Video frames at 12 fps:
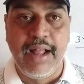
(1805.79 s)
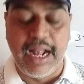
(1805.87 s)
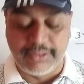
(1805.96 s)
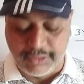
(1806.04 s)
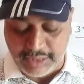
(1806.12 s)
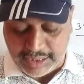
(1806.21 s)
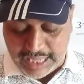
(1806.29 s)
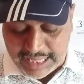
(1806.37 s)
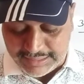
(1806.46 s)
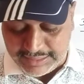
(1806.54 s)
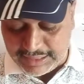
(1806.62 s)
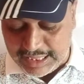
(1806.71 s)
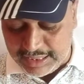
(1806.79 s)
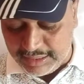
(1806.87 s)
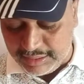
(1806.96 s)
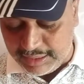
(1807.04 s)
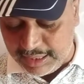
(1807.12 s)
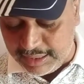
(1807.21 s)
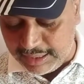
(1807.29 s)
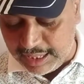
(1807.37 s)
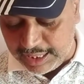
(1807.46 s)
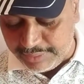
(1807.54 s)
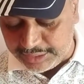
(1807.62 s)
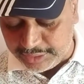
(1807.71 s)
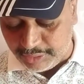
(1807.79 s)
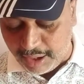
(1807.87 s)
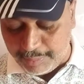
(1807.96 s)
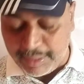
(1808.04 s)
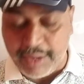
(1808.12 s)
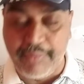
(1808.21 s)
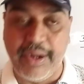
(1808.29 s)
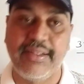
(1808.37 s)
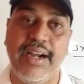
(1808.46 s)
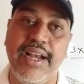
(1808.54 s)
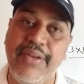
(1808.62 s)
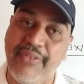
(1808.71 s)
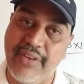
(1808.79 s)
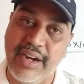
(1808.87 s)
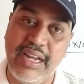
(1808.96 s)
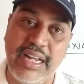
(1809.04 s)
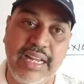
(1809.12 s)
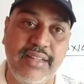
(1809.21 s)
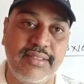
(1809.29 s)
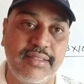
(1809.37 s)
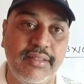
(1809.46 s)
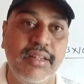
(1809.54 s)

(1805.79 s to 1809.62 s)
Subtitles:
So the classical and relativistic Doppler effects are different in